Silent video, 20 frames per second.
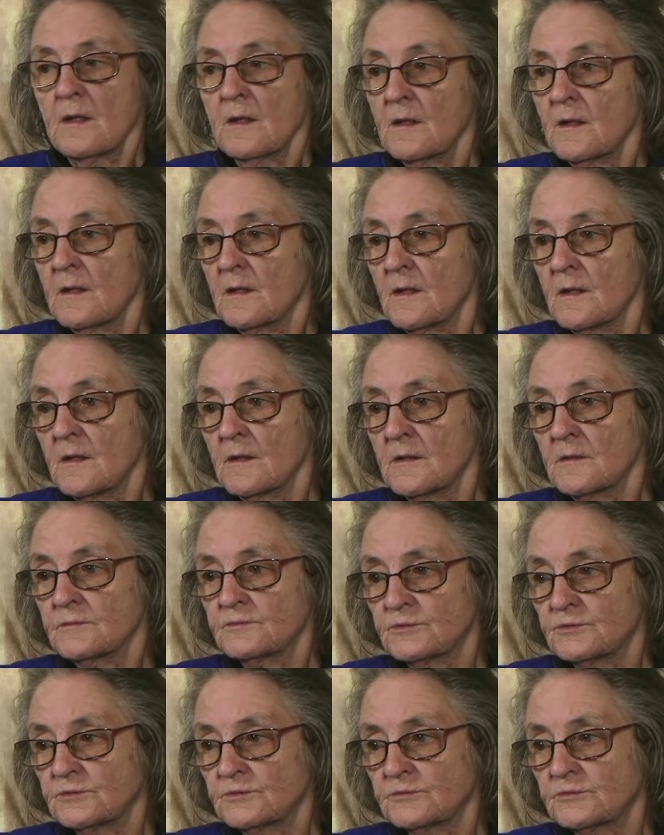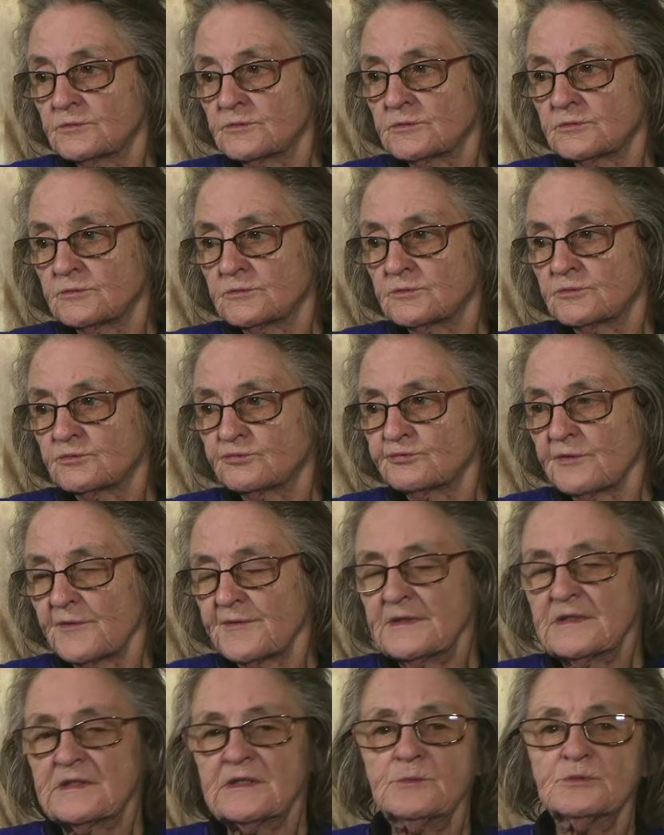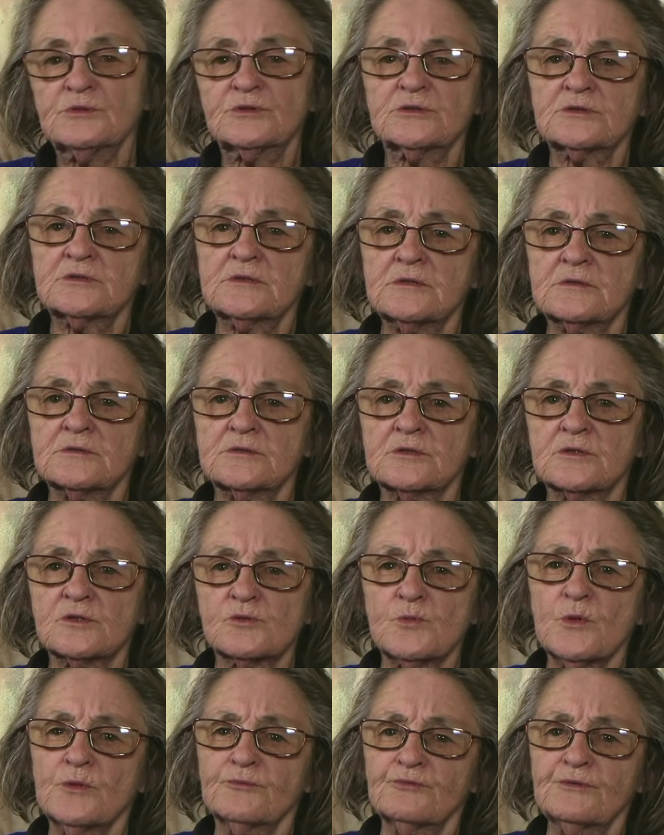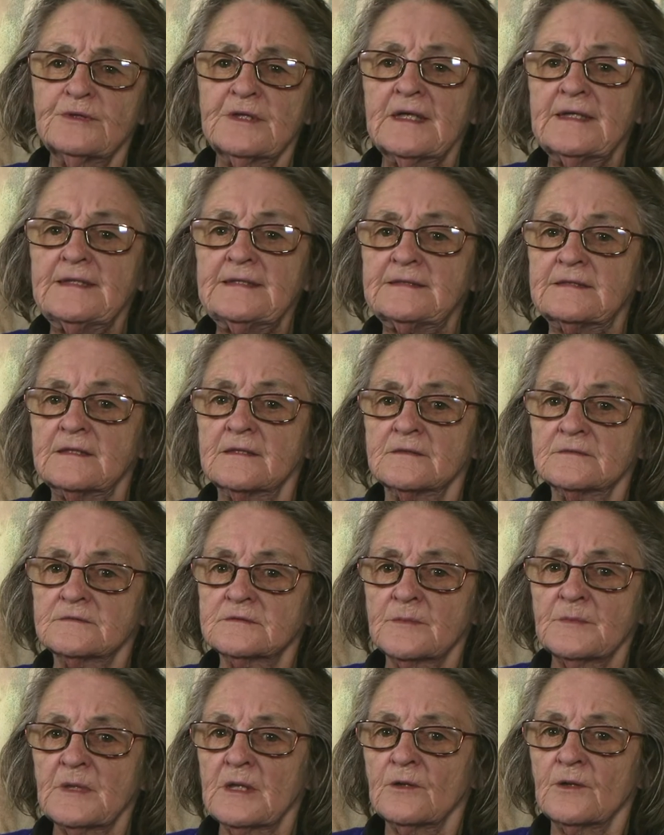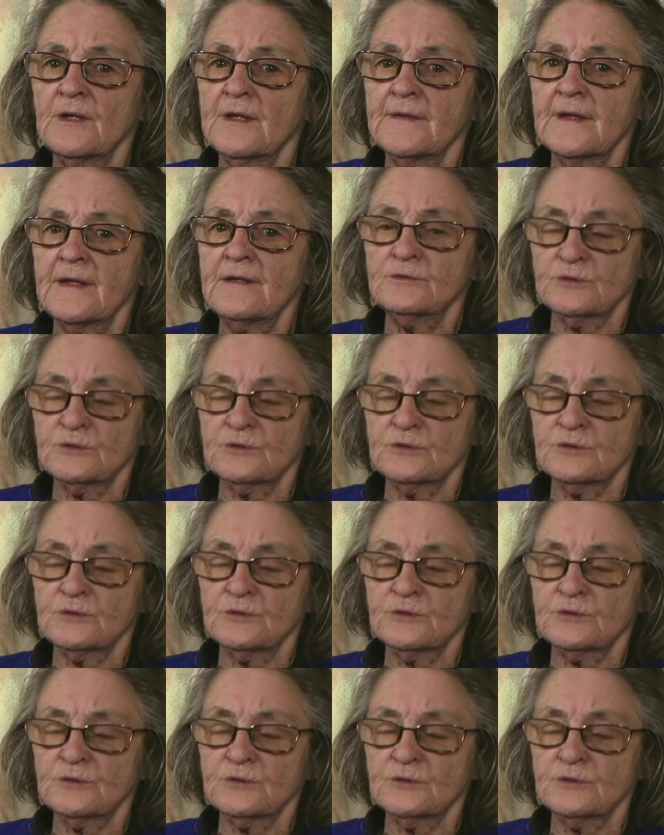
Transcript: I think he was squadron leader, something like that.